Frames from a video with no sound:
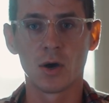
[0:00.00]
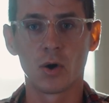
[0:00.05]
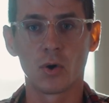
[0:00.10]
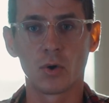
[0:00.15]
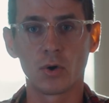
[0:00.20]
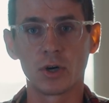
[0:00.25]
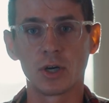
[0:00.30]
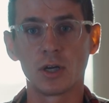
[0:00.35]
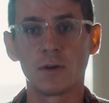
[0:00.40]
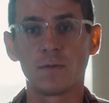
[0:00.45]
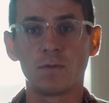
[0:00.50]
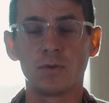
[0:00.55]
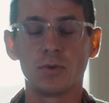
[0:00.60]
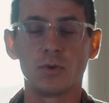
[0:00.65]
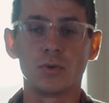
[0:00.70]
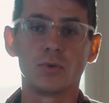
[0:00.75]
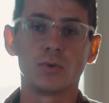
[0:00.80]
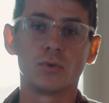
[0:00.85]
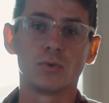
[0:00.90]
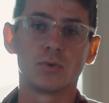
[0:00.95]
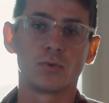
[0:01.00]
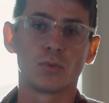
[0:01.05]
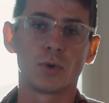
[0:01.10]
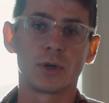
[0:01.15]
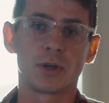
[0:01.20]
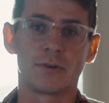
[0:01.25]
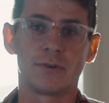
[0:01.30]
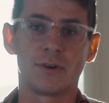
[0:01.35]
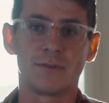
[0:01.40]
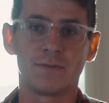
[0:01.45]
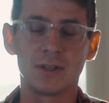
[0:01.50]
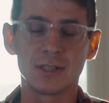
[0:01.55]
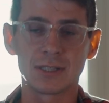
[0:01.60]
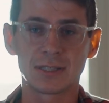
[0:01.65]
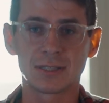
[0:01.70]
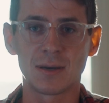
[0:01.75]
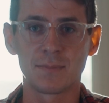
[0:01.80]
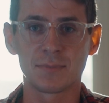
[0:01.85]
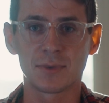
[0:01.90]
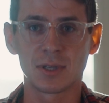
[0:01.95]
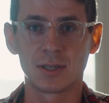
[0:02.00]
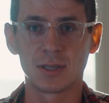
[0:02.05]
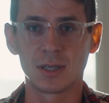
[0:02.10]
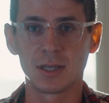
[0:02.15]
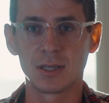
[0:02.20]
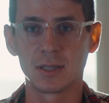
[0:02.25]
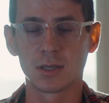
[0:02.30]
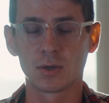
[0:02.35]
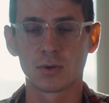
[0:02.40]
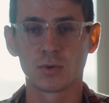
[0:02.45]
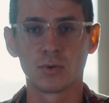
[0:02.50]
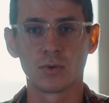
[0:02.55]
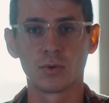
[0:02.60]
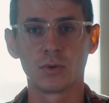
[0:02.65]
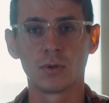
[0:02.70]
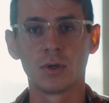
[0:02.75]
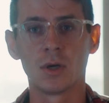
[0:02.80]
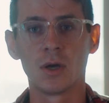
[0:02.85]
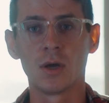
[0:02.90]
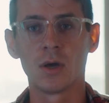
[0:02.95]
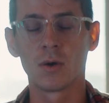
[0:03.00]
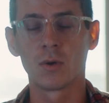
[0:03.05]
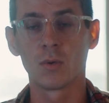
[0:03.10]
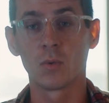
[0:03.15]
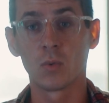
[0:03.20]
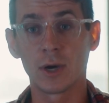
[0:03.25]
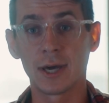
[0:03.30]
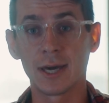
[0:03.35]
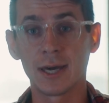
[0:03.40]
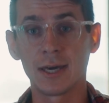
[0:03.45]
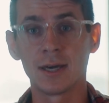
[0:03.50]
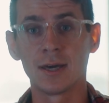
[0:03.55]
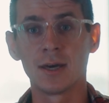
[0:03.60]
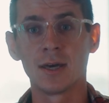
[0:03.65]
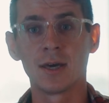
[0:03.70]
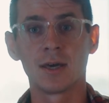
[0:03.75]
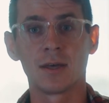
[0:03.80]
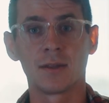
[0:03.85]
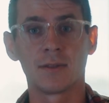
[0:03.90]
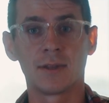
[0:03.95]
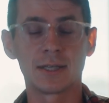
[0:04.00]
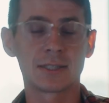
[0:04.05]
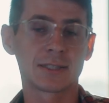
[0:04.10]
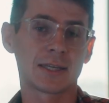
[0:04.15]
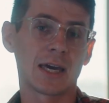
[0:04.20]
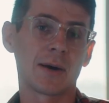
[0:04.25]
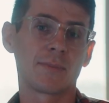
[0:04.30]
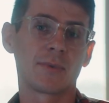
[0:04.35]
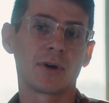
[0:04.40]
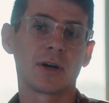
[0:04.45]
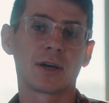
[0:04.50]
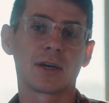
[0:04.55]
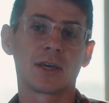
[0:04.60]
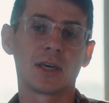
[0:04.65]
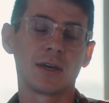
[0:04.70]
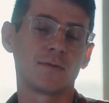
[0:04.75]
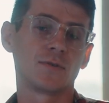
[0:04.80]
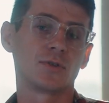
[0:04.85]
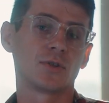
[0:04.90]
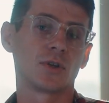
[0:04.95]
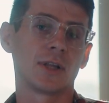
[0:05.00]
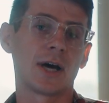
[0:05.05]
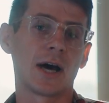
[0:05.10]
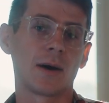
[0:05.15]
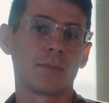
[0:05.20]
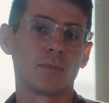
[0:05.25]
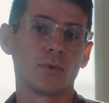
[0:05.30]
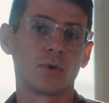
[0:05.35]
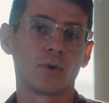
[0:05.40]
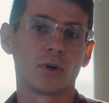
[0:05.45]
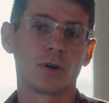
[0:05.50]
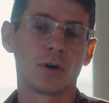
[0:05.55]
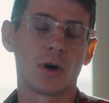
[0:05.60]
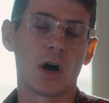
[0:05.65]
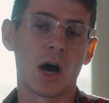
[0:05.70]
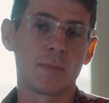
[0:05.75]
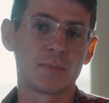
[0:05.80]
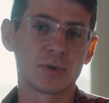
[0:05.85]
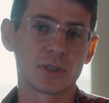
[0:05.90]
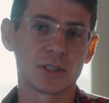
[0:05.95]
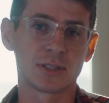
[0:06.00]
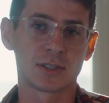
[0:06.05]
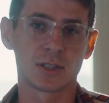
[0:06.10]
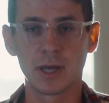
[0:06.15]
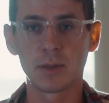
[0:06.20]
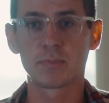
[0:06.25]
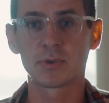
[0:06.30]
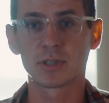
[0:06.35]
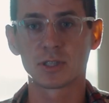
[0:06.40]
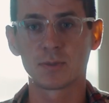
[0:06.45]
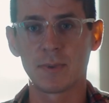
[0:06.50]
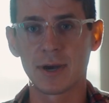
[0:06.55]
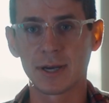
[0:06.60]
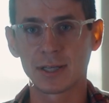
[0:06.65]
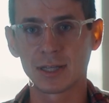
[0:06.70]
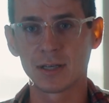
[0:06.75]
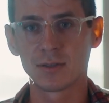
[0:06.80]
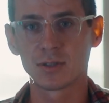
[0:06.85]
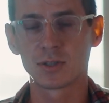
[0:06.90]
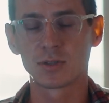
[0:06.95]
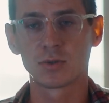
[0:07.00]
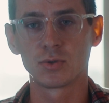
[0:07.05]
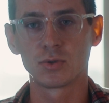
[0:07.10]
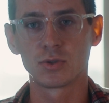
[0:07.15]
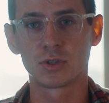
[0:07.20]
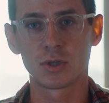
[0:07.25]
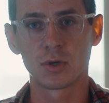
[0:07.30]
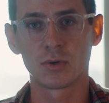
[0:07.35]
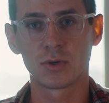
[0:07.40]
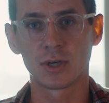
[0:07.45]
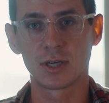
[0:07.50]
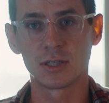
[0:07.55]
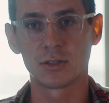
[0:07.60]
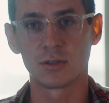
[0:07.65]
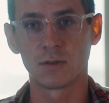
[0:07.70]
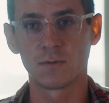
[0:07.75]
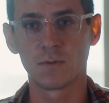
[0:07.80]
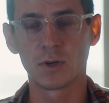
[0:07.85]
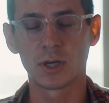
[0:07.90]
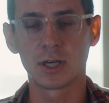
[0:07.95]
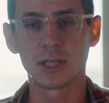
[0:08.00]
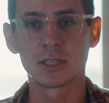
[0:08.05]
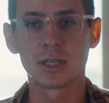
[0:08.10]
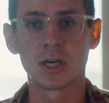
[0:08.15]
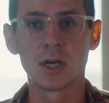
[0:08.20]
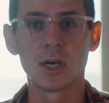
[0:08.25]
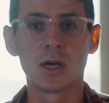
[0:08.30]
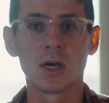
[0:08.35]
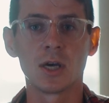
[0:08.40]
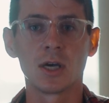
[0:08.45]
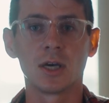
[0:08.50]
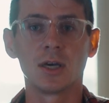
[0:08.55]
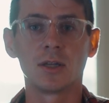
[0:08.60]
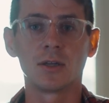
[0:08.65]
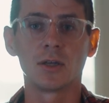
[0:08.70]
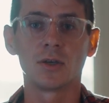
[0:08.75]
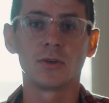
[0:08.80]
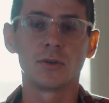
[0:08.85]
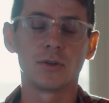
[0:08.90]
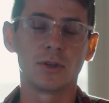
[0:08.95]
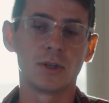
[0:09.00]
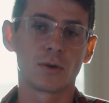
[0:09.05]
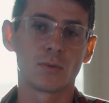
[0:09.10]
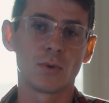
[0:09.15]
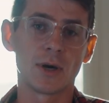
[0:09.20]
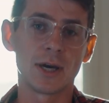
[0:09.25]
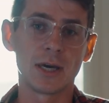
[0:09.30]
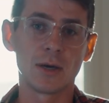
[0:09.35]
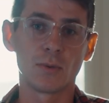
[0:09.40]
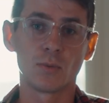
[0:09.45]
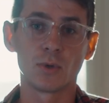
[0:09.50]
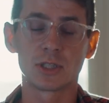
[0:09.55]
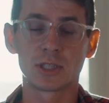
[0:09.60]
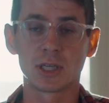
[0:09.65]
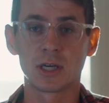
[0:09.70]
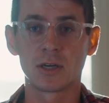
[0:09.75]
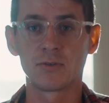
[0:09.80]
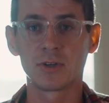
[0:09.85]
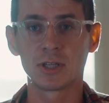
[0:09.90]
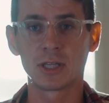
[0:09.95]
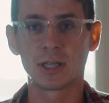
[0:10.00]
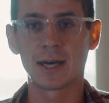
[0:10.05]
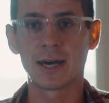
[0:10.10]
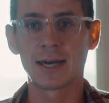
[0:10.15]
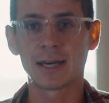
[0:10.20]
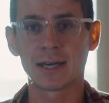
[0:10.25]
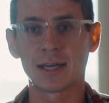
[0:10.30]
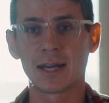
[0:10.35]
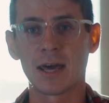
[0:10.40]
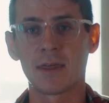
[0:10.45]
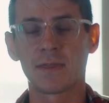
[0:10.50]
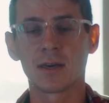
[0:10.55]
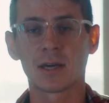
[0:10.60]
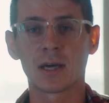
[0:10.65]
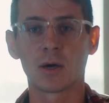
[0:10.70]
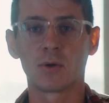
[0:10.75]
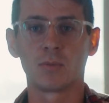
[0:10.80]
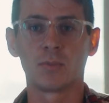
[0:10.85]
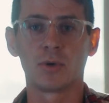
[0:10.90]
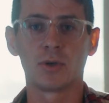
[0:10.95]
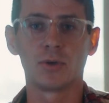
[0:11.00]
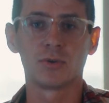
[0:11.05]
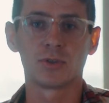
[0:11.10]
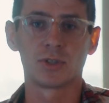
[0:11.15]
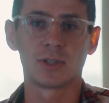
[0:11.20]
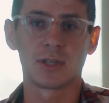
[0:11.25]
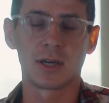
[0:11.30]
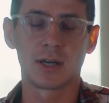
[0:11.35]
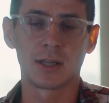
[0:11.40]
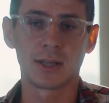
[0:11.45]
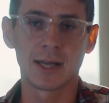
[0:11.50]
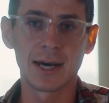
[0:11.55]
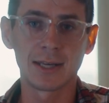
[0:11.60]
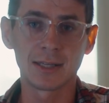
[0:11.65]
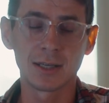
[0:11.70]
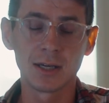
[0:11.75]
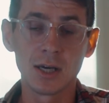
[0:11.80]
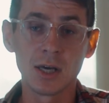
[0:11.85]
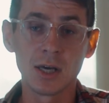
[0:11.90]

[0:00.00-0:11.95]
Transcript: or if you want to reveal something in a cool way, this camera gives you a lot more options and perspectives to showcase your footage in a unique way, which I really like, and I think I will be using it a lot.